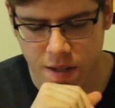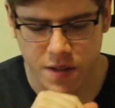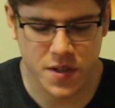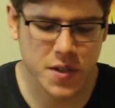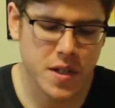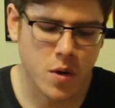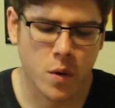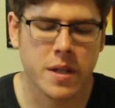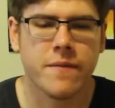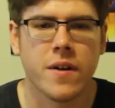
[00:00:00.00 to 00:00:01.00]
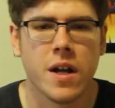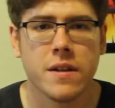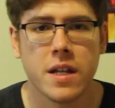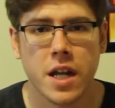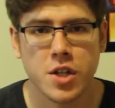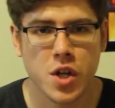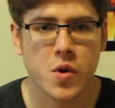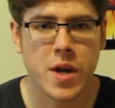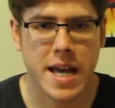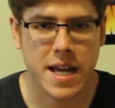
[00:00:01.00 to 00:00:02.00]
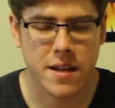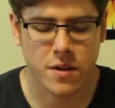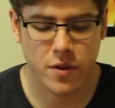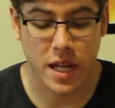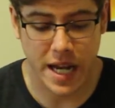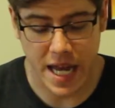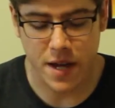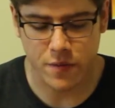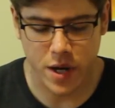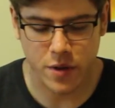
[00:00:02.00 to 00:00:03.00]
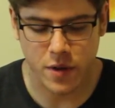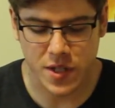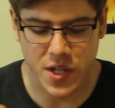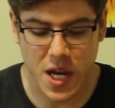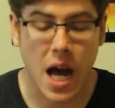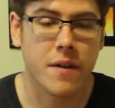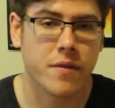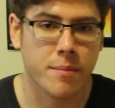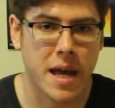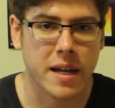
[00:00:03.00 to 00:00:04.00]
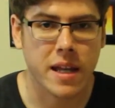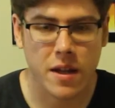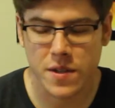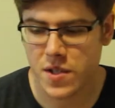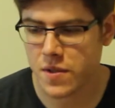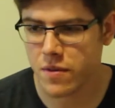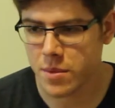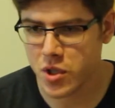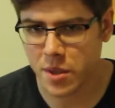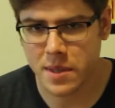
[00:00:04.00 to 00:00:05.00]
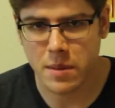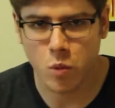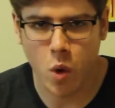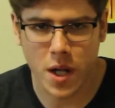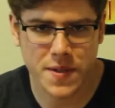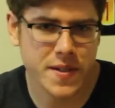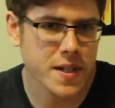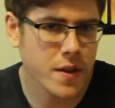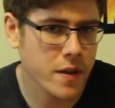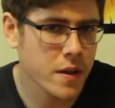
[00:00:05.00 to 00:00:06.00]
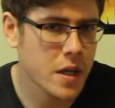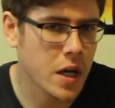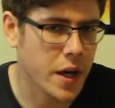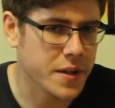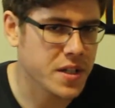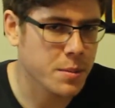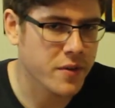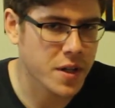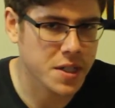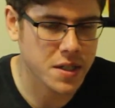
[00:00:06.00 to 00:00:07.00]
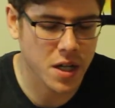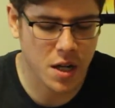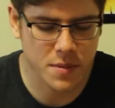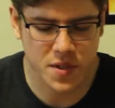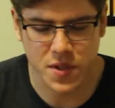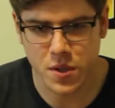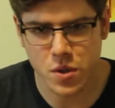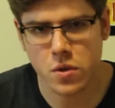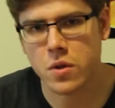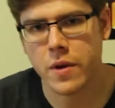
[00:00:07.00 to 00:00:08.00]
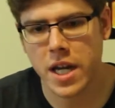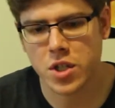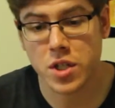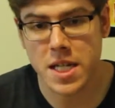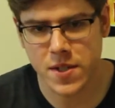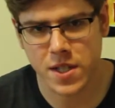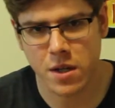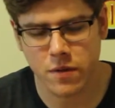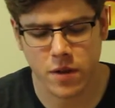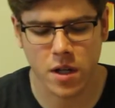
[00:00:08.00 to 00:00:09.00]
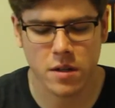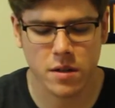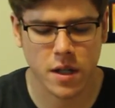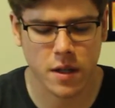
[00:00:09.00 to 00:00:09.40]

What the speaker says: This is the only font that I don't have, or that I have rather, that's not from Mad Cow. This is from a gentleman named Juan Sith on saberfont.com. This is the Dooku HD sound font.